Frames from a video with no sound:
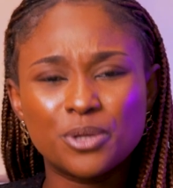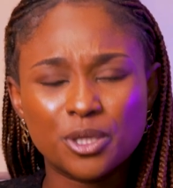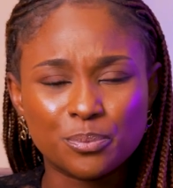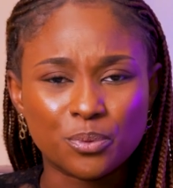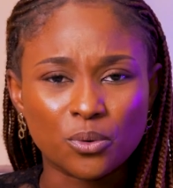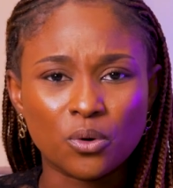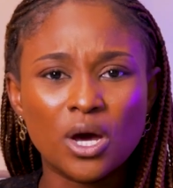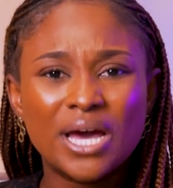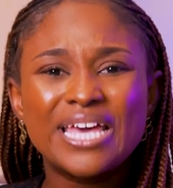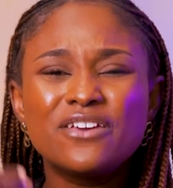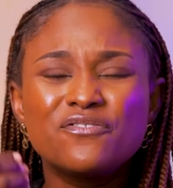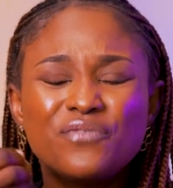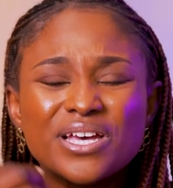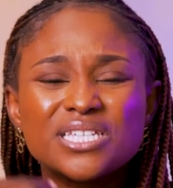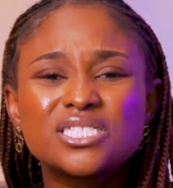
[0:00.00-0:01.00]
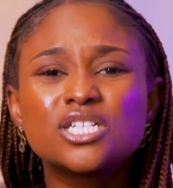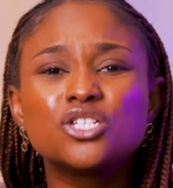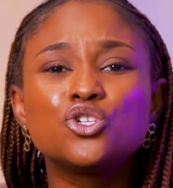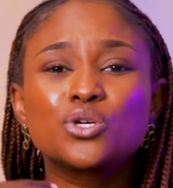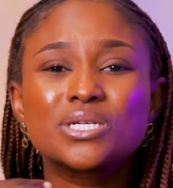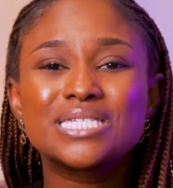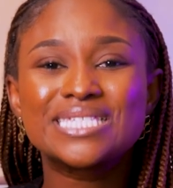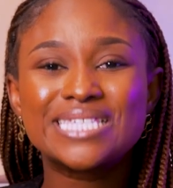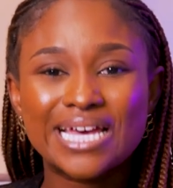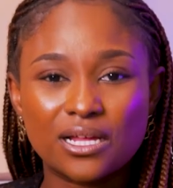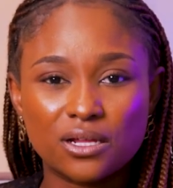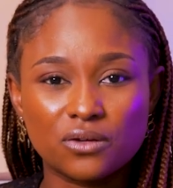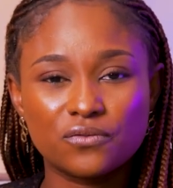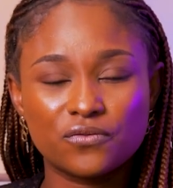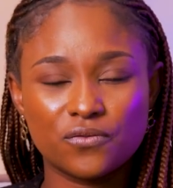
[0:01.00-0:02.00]
people, invest in
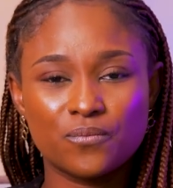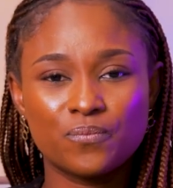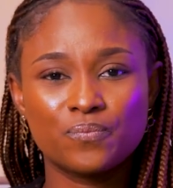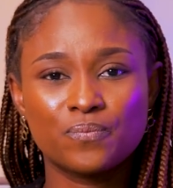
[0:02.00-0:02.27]
yourself.